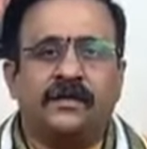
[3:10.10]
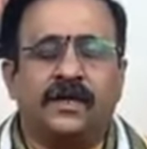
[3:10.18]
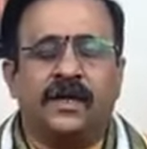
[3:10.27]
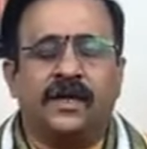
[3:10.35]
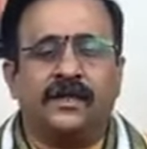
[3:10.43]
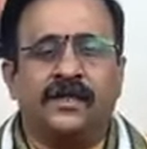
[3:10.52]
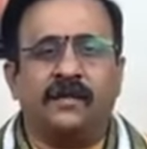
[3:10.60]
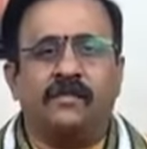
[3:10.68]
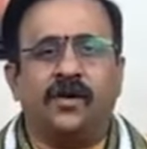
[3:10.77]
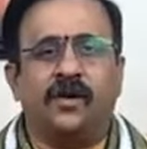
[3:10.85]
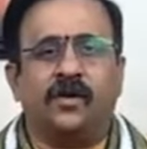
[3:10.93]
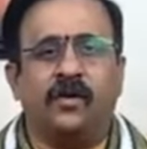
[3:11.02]

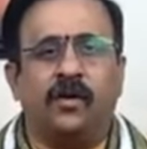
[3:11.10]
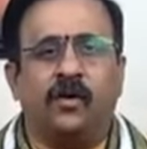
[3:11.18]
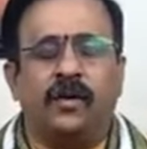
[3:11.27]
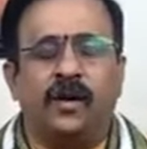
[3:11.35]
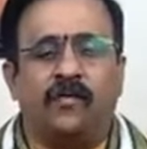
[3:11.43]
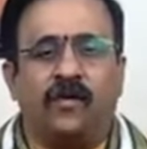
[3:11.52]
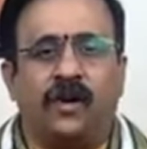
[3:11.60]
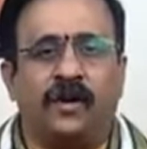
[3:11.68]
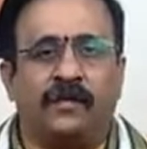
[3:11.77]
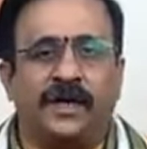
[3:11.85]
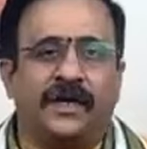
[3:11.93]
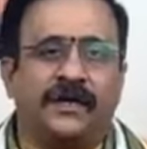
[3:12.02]
terrorism or global
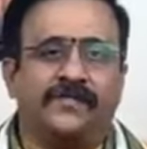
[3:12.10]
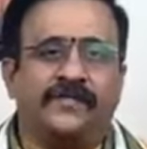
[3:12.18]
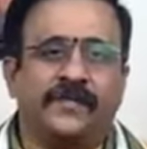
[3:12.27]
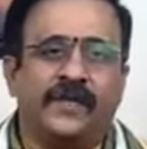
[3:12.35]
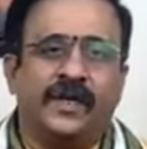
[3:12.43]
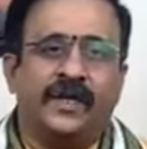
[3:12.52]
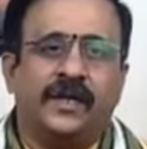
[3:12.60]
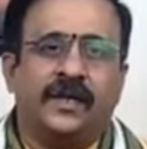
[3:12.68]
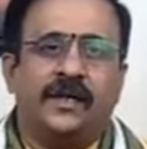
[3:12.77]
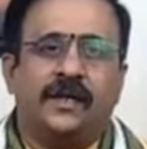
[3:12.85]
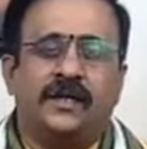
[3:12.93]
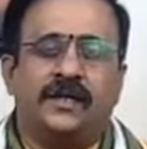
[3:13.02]
warming,
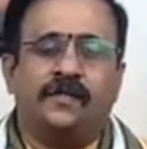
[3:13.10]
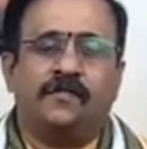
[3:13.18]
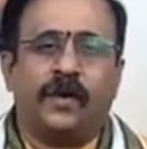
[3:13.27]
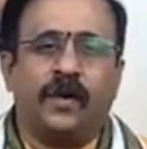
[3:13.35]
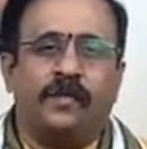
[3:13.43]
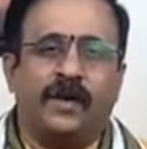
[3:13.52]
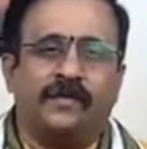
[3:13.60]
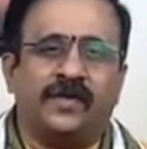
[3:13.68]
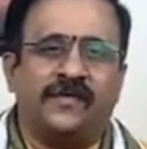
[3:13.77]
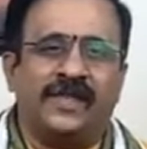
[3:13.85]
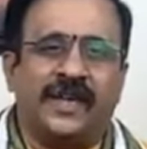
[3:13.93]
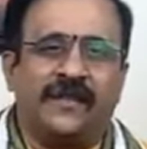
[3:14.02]
the
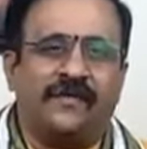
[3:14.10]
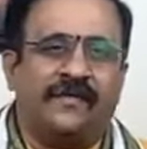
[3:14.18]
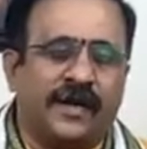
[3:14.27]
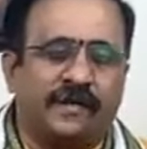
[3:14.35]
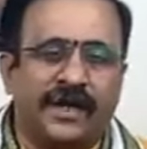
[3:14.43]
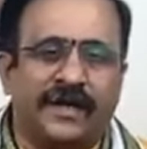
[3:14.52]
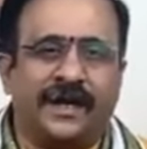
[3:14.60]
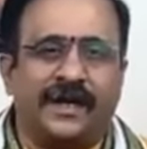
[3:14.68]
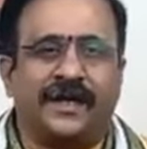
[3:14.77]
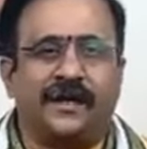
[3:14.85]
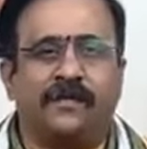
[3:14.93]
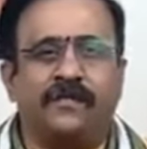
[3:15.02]
problems of the environment
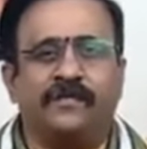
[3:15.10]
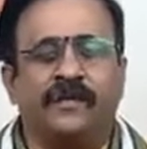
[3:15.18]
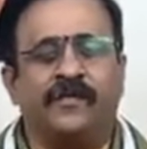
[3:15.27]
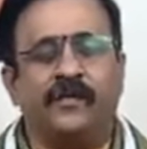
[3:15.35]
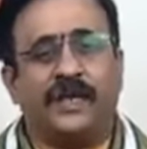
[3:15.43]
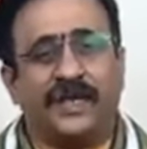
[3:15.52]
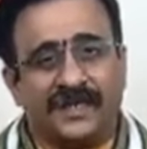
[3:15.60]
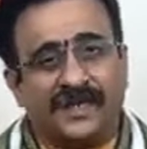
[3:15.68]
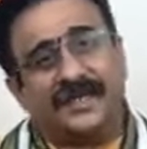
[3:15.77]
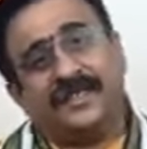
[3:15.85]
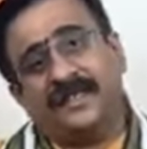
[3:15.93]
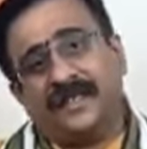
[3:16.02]
that are before
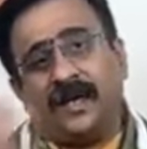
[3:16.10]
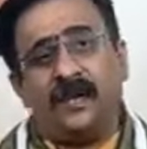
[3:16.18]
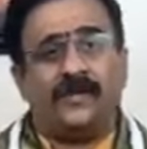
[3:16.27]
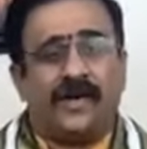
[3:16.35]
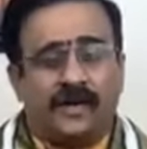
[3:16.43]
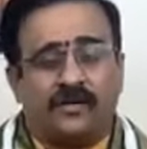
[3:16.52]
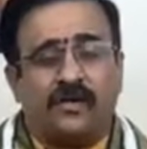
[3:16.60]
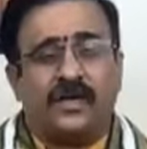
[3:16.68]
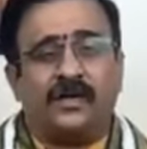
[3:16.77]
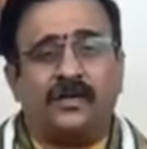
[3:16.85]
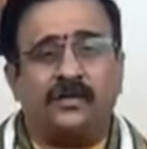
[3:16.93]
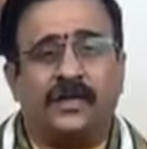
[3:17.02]
us, now we are
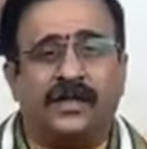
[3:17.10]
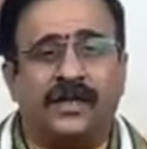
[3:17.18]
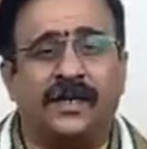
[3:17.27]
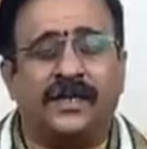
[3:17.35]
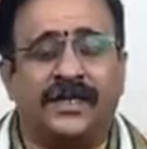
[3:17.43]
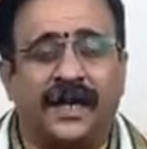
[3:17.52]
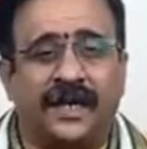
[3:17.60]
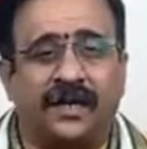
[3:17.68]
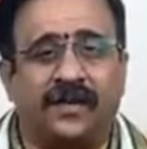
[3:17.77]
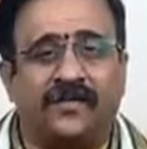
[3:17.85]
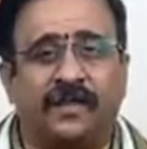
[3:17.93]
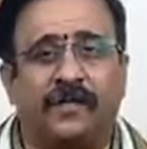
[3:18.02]
going through the third
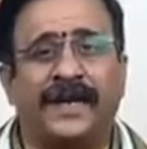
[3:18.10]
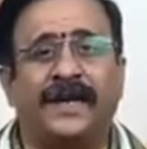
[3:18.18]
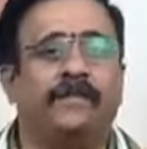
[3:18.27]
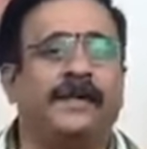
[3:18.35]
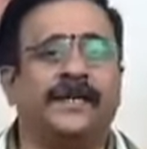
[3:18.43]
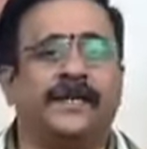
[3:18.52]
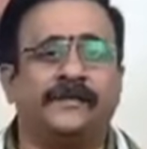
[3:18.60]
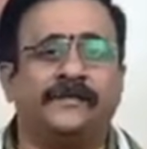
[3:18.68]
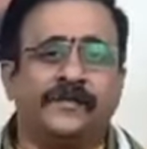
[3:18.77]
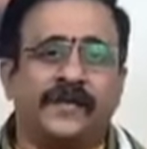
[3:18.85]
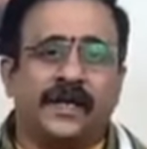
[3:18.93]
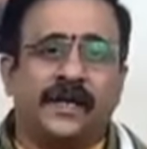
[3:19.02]
cycle of the pandemic,
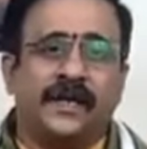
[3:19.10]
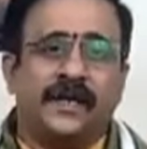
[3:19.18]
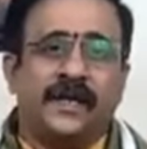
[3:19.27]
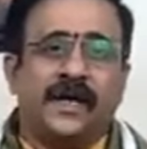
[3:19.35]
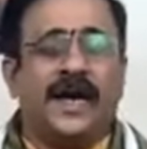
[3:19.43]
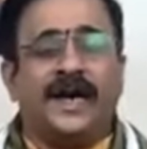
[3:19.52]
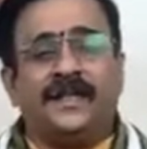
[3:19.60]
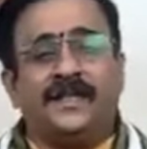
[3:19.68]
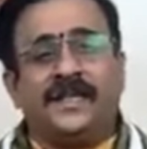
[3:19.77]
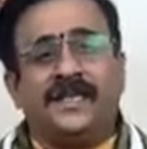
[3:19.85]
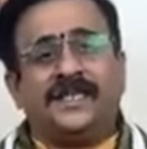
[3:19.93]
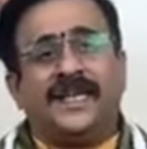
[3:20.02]

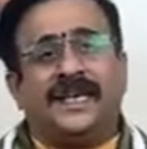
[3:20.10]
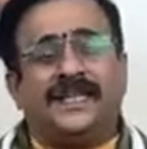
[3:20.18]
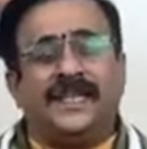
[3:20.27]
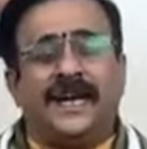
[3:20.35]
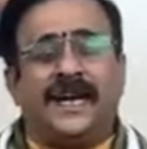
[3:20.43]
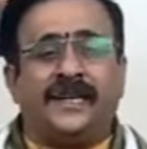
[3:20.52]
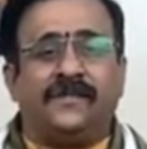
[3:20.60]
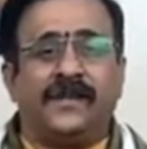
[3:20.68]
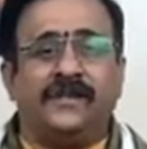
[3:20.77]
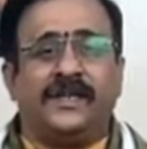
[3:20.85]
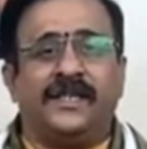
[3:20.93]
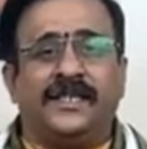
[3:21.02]
and things like that,
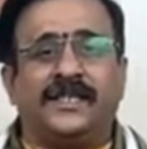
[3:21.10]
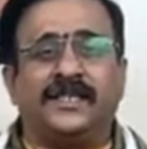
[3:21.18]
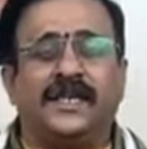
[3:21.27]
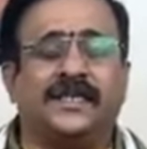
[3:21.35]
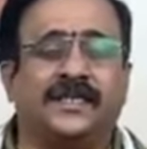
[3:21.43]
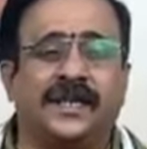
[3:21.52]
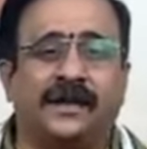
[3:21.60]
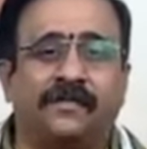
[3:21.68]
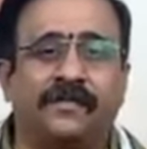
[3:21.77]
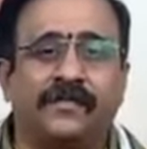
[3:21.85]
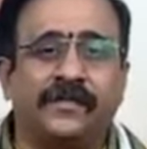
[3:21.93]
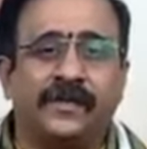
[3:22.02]
when we discuss
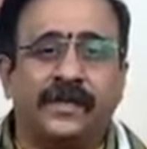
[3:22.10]
them,